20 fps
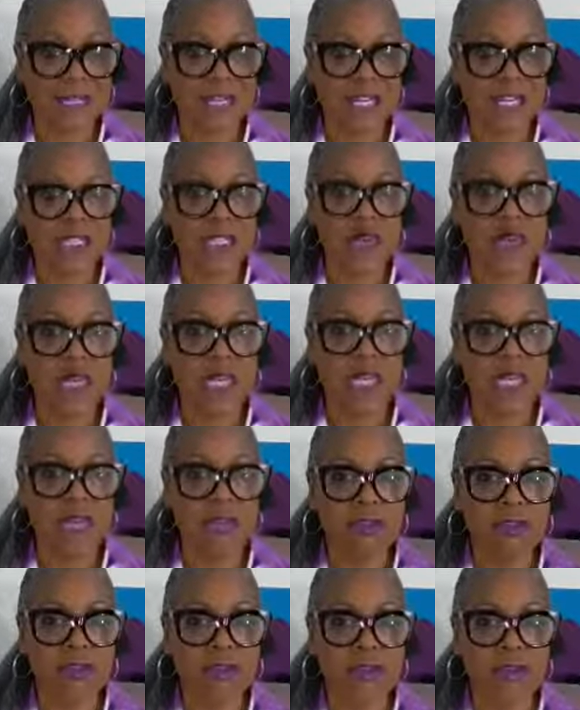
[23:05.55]
So
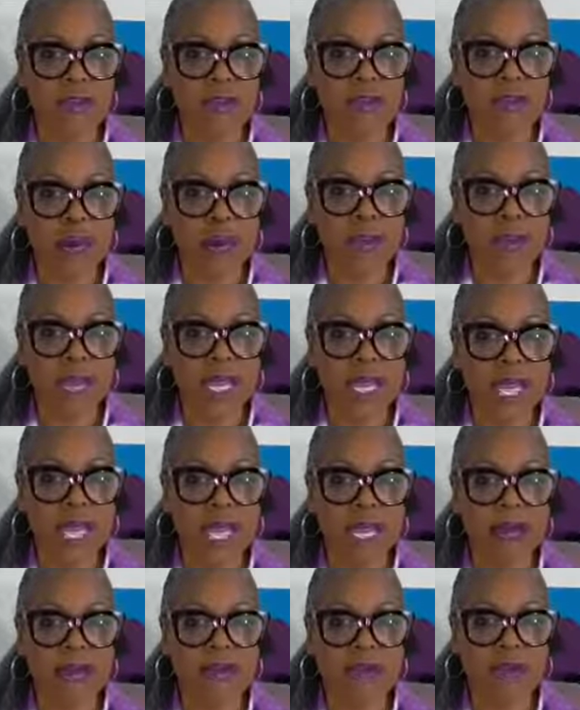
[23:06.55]
if you don't
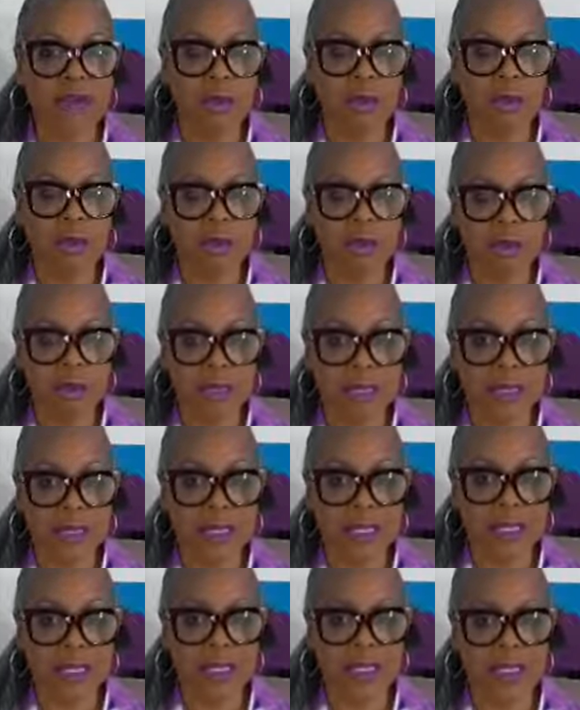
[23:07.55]
have your
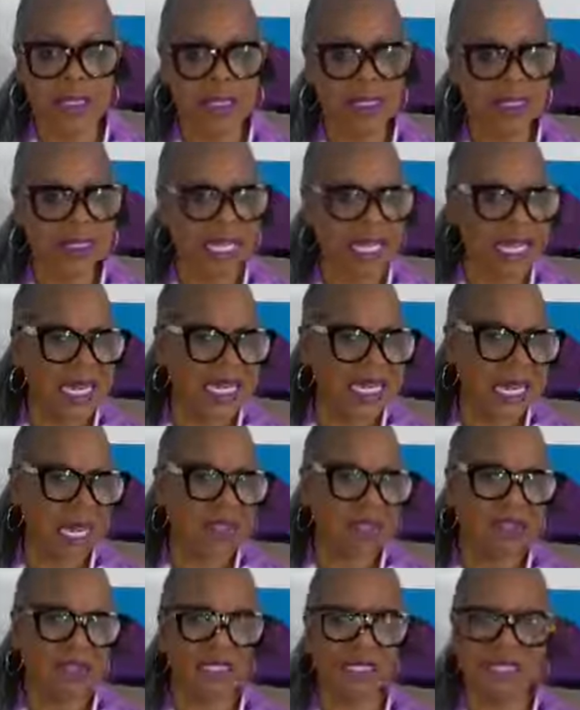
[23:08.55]
purpose laid
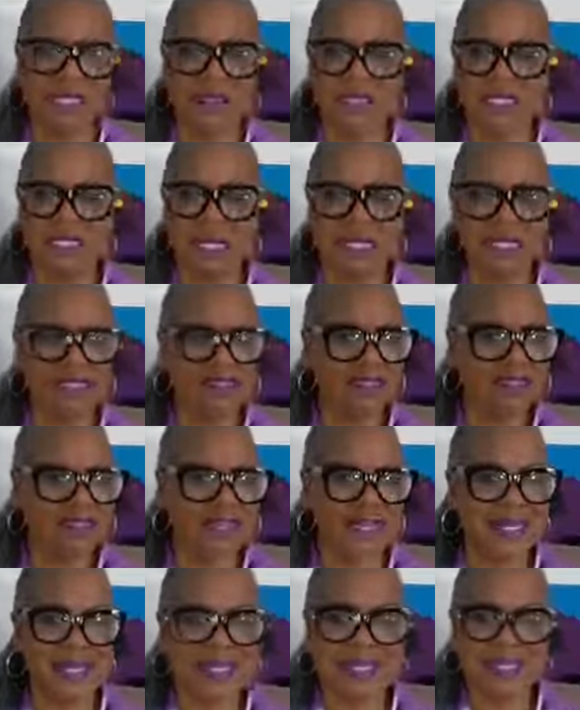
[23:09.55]
out clearly, that's
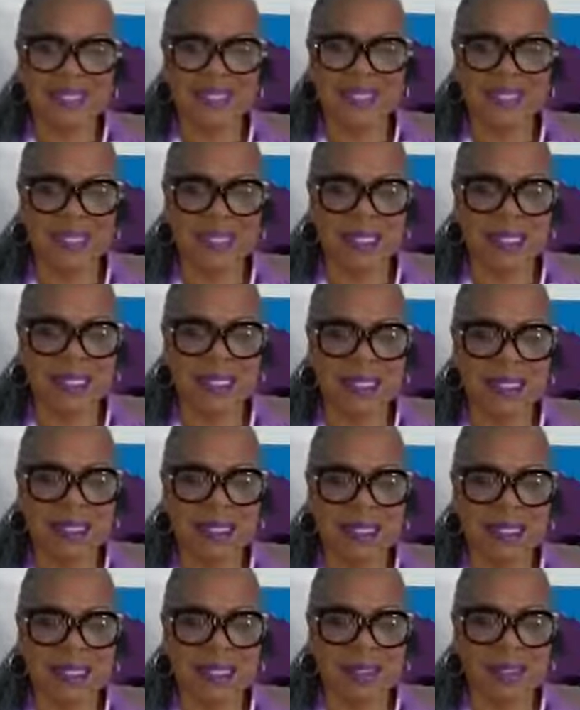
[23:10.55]
fine,
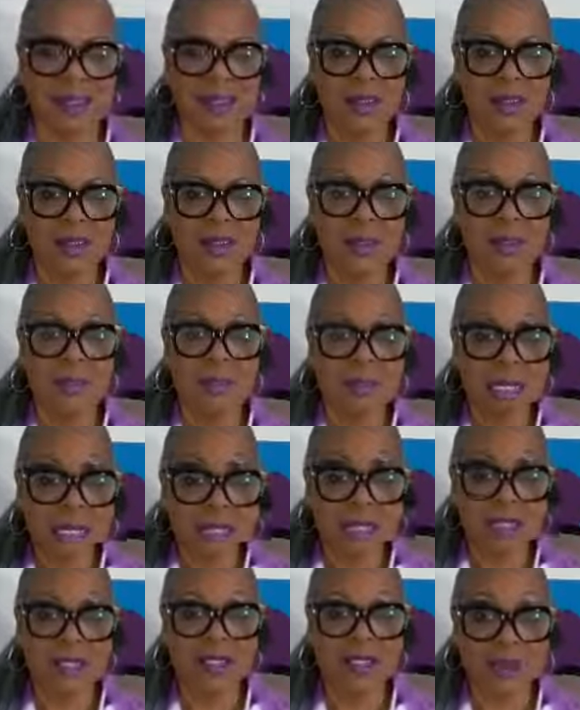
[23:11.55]

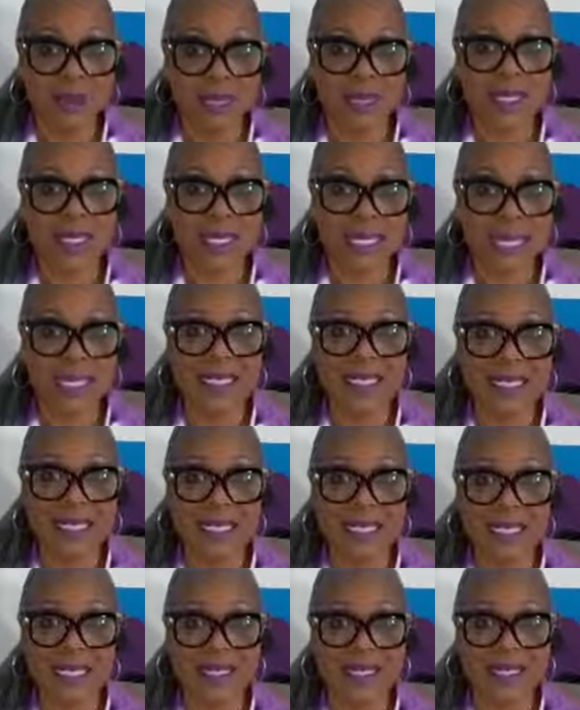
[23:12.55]
because there's a way to get
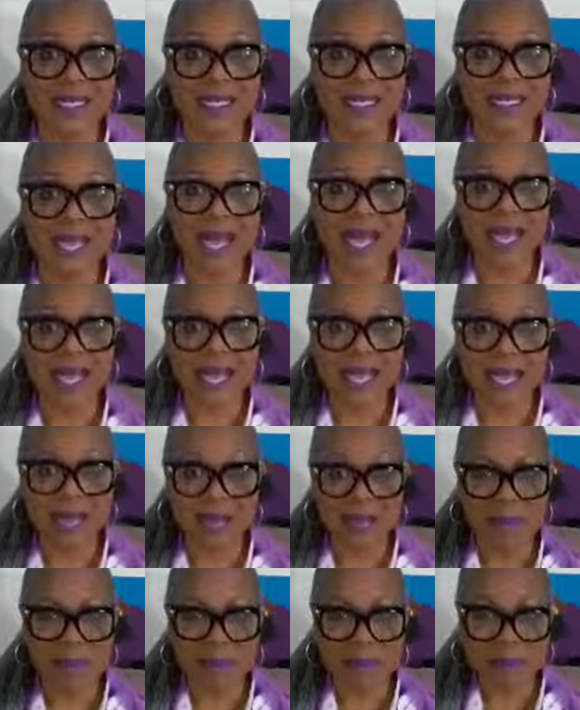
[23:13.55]
there. Hi,
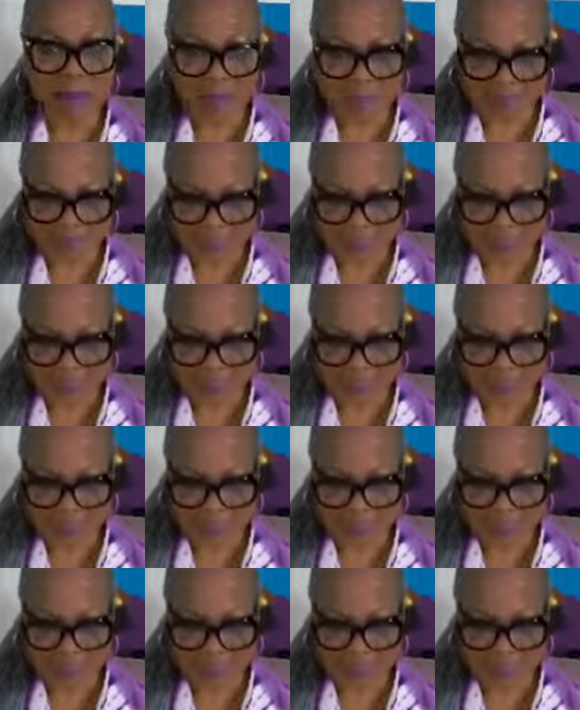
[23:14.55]
Alma.